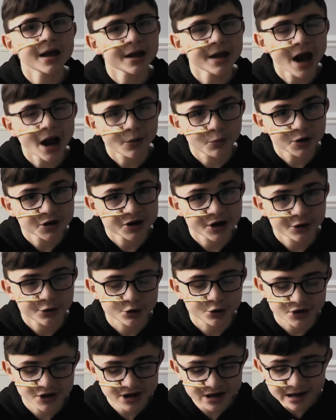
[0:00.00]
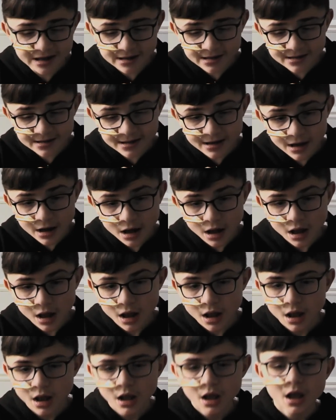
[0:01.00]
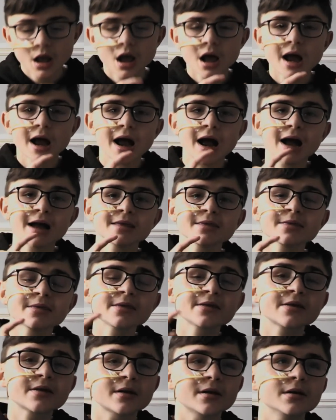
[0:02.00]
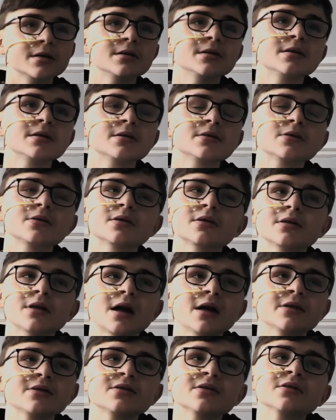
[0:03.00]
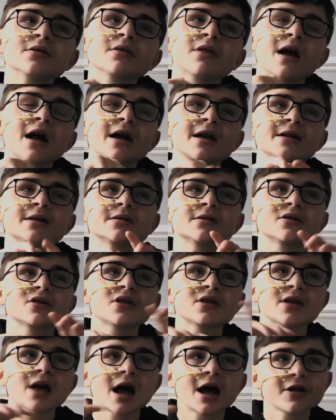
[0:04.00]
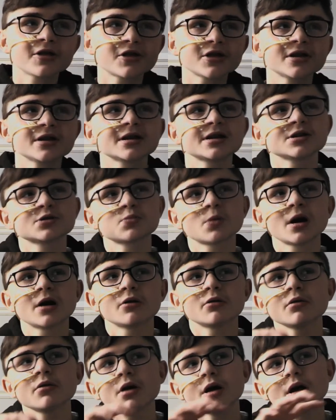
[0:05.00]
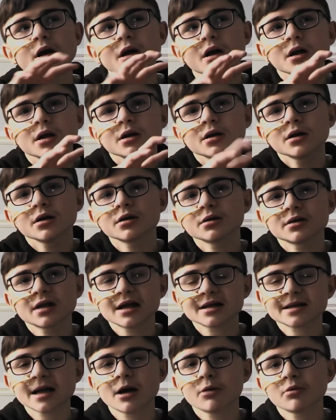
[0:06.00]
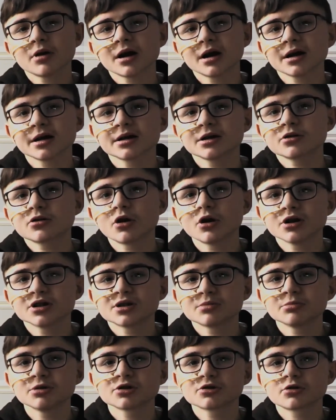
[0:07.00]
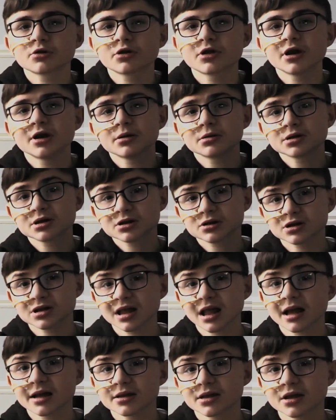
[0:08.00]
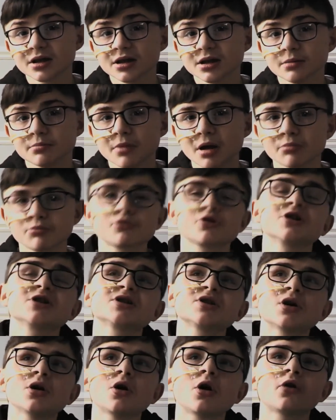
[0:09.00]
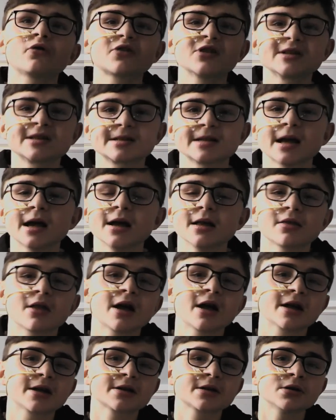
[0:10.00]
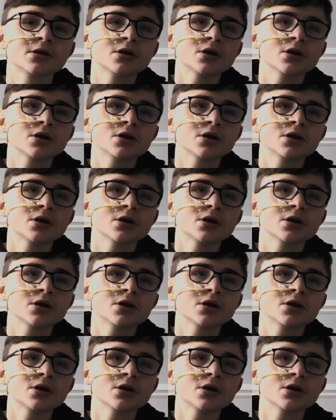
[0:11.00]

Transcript: I wish I could sing. And like, I think as well, that's how I got into musical theatres, because like the memories of the set, like